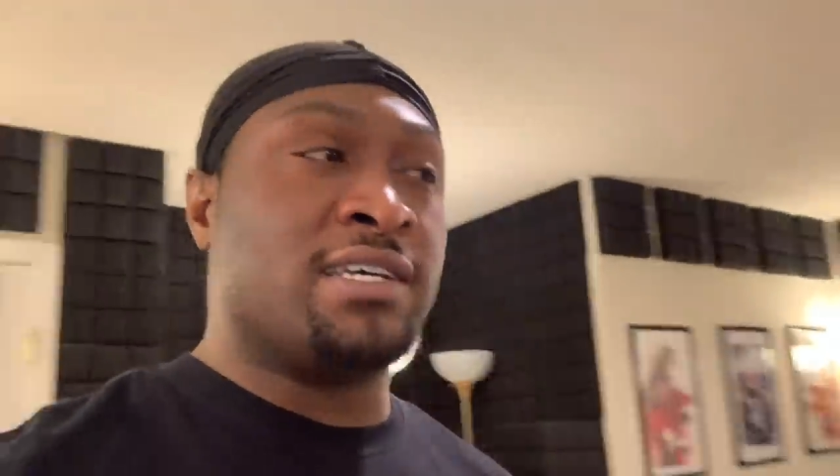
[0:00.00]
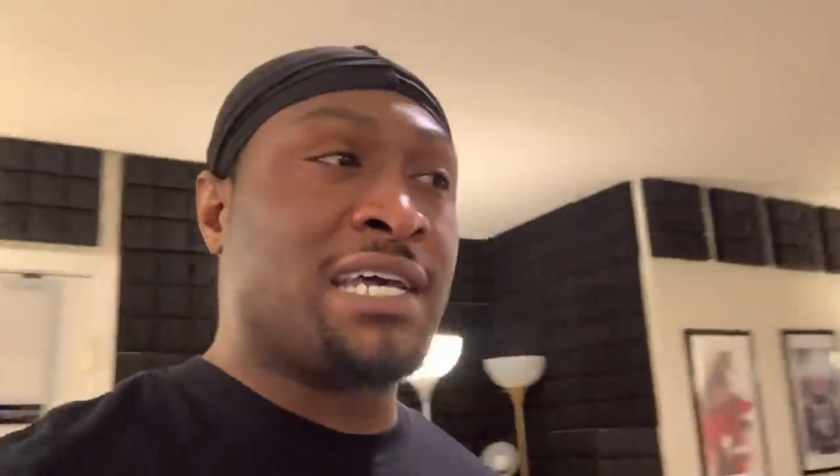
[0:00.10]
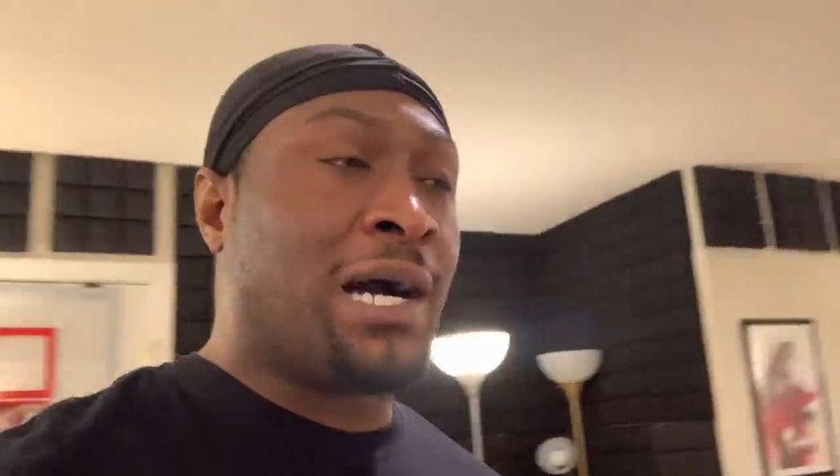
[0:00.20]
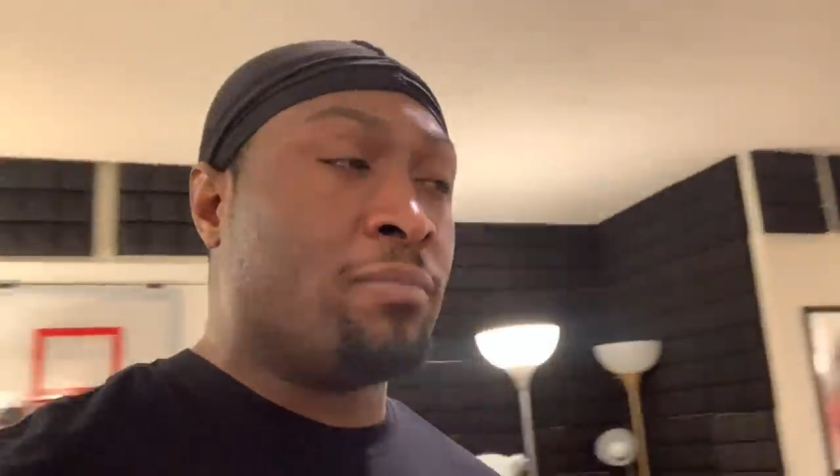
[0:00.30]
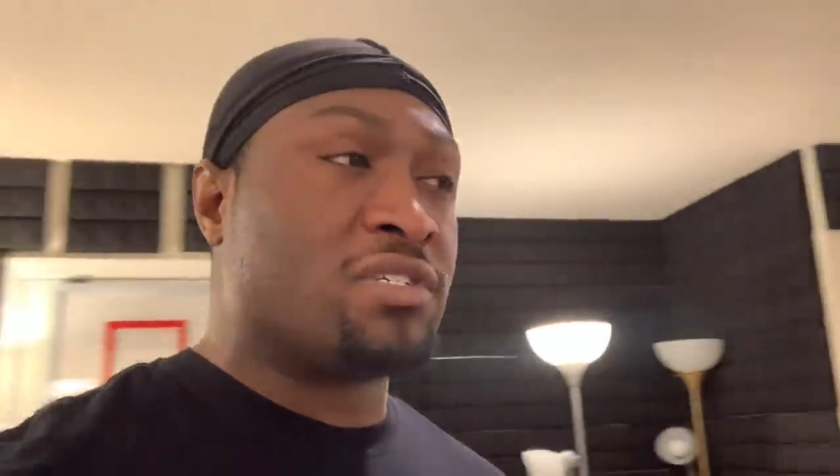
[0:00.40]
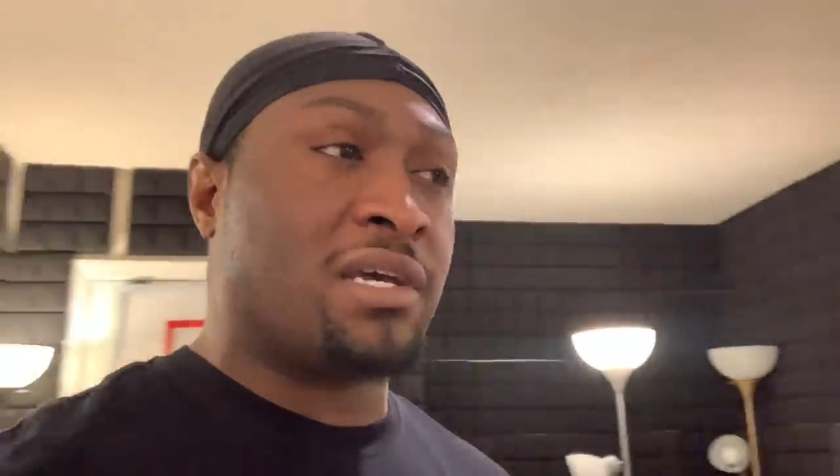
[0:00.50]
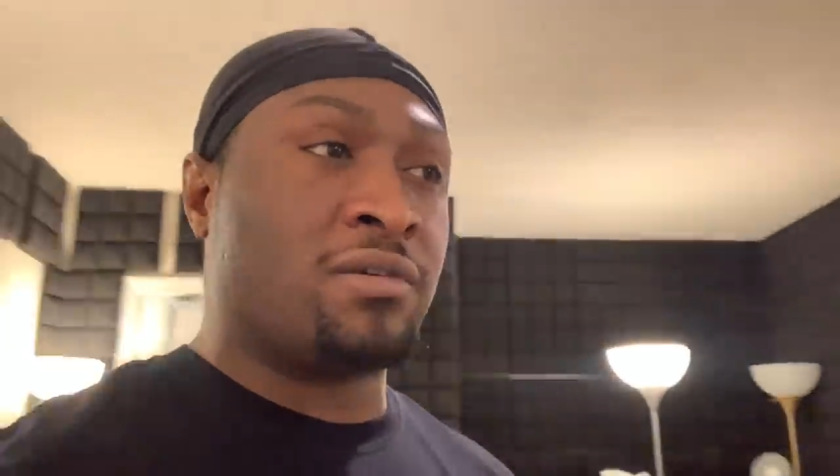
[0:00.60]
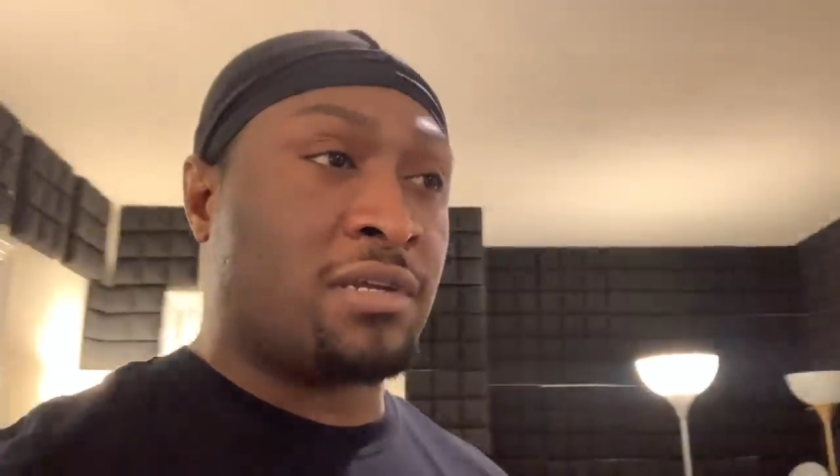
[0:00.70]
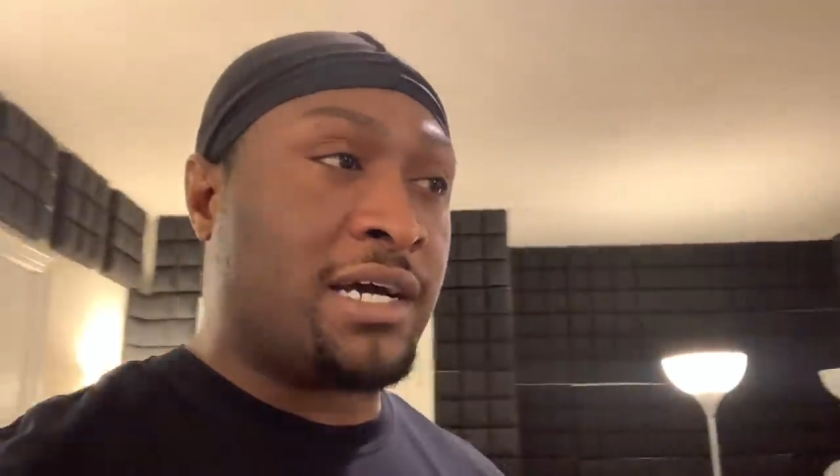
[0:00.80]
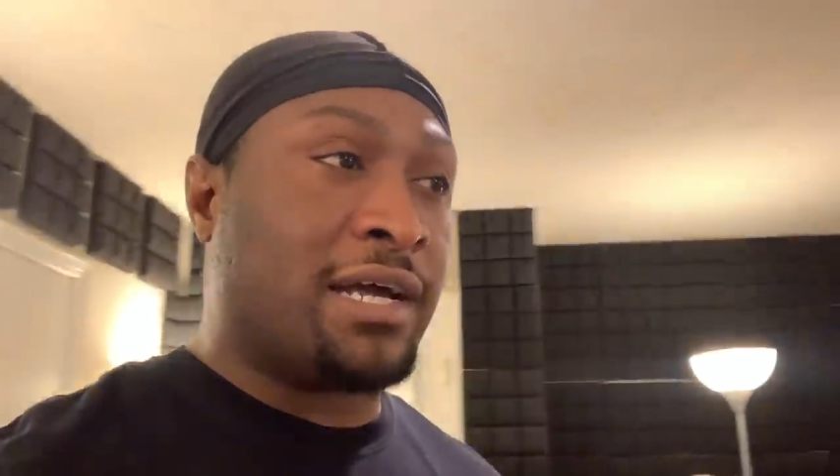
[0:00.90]
his album
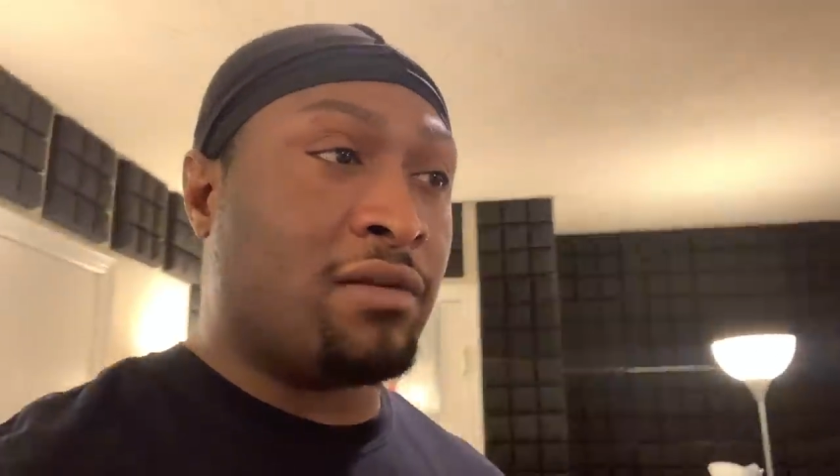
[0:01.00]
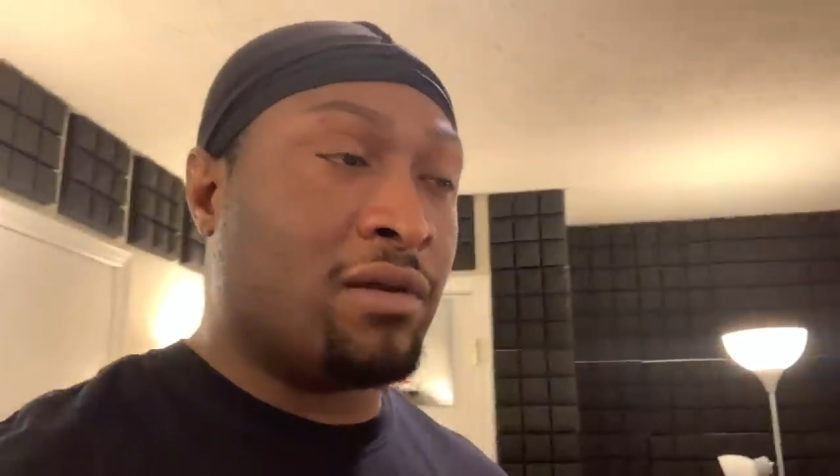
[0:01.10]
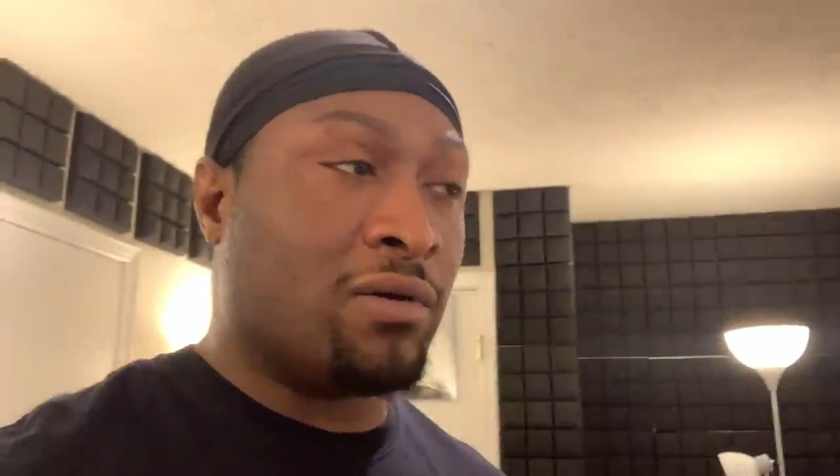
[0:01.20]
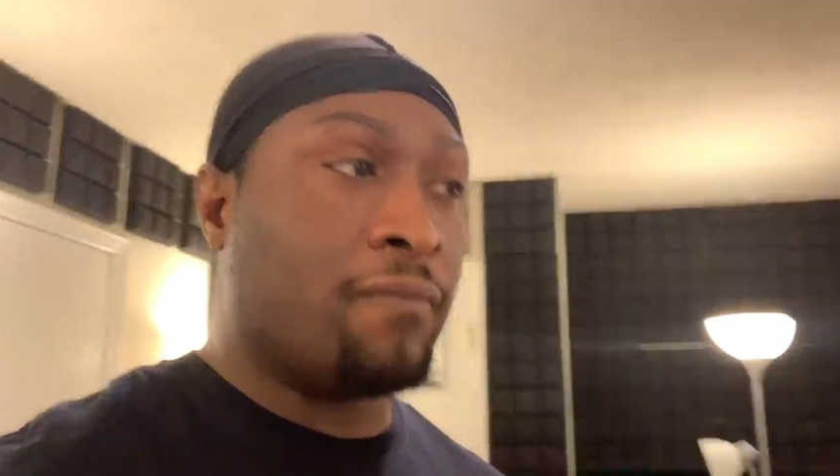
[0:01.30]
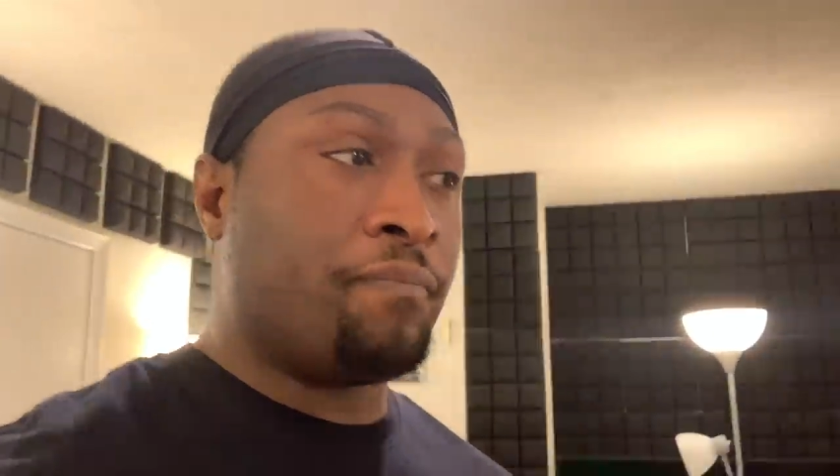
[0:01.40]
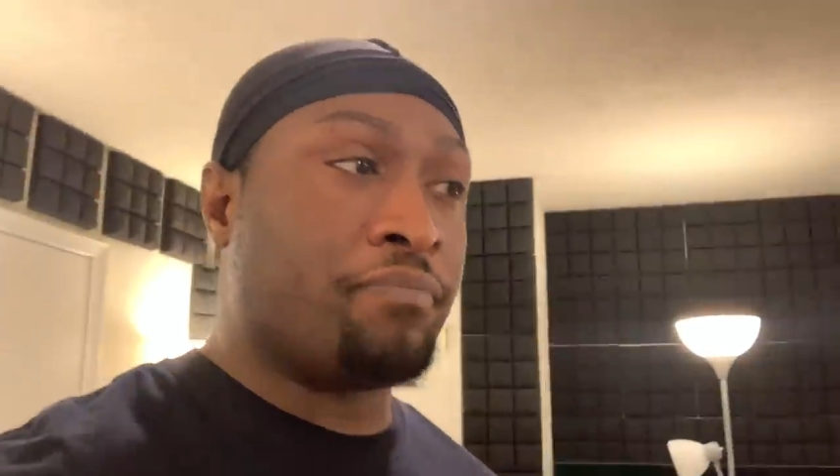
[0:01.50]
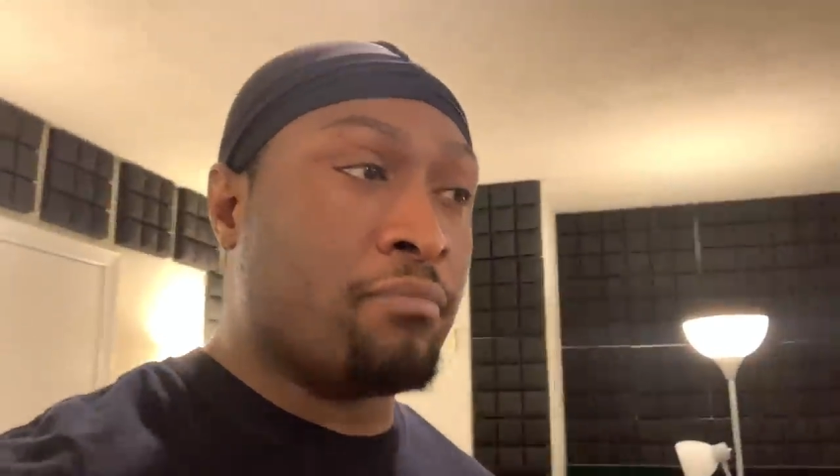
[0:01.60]
sales are not, you know,